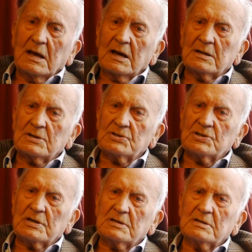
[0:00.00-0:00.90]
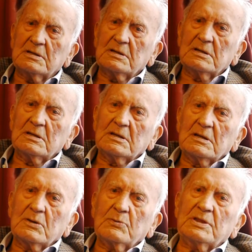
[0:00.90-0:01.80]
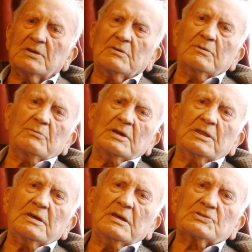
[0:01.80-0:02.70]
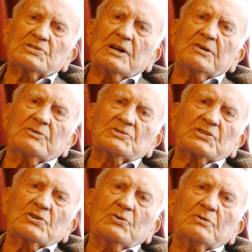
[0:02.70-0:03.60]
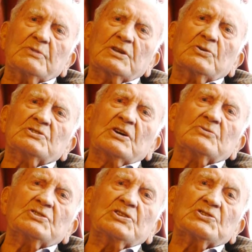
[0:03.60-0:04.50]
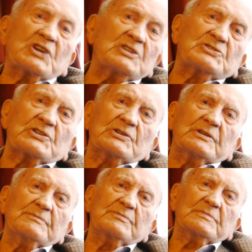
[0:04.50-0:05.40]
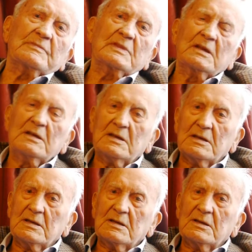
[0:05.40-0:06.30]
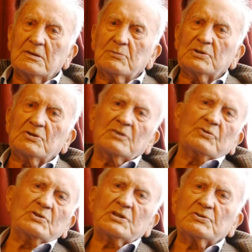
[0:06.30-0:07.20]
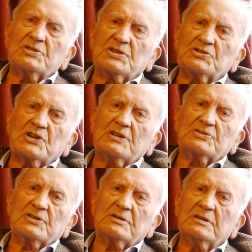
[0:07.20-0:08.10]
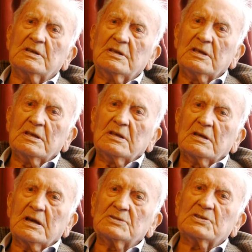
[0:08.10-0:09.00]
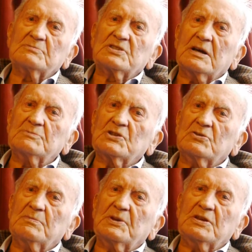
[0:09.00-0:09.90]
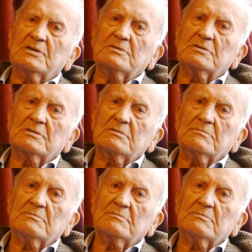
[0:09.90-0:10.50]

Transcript: And uh, when the when the sirens would go, we'd go down to the shelter. We'd all run down to the shelter, and sometimes you could be there